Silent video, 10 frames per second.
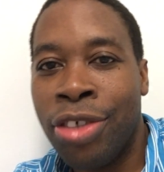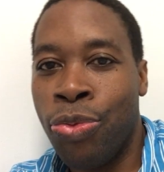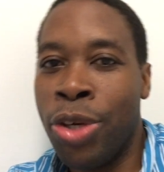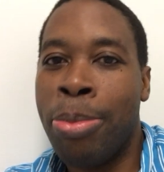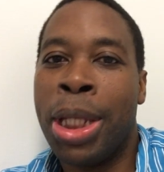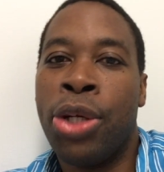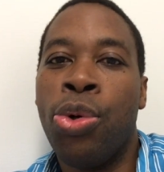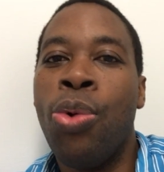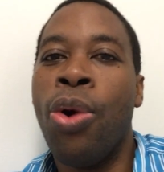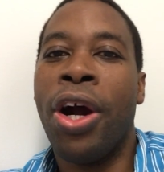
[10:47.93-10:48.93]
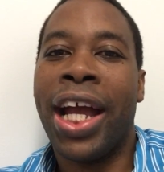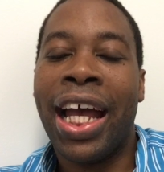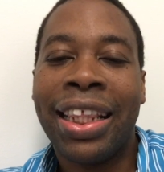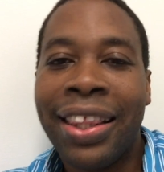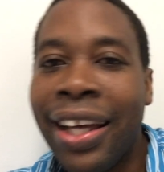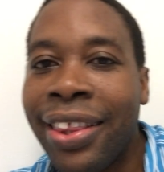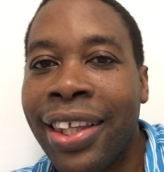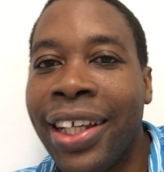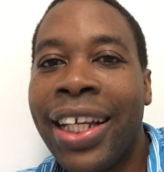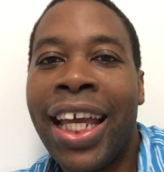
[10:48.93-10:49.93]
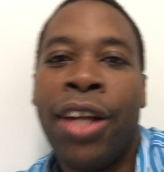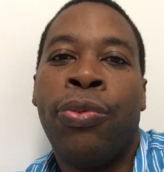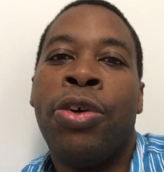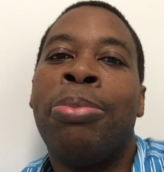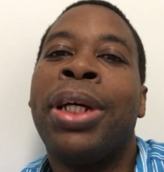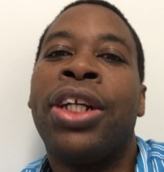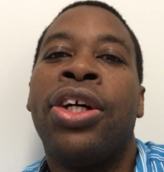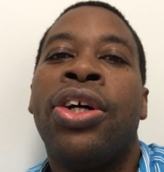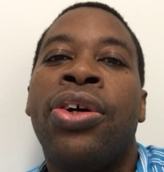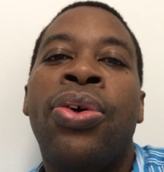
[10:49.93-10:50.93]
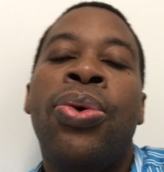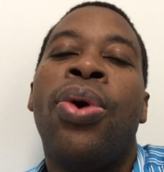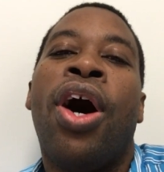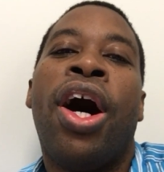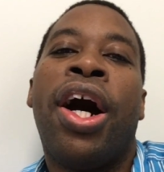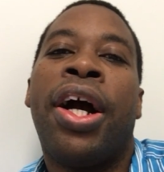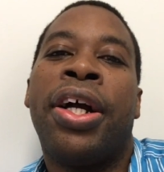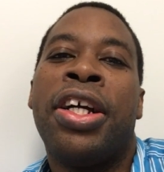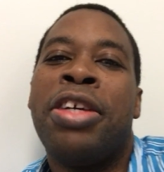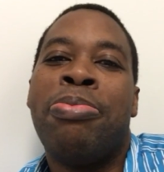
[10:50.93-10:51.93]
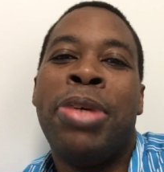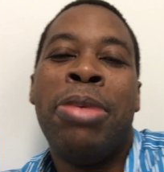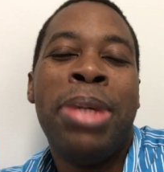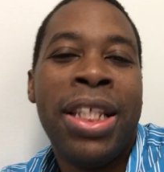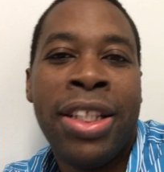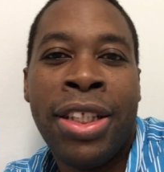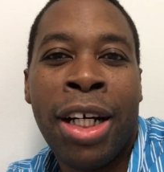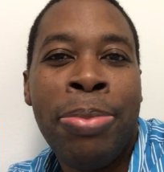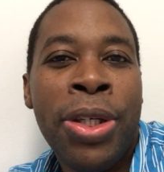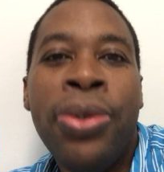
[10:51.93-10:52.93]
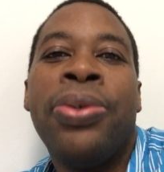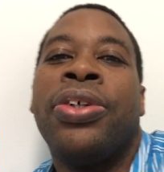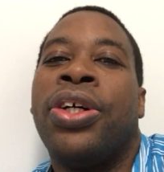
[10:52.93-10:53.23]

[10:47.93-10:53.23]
women who are athletic, and women who are BBW,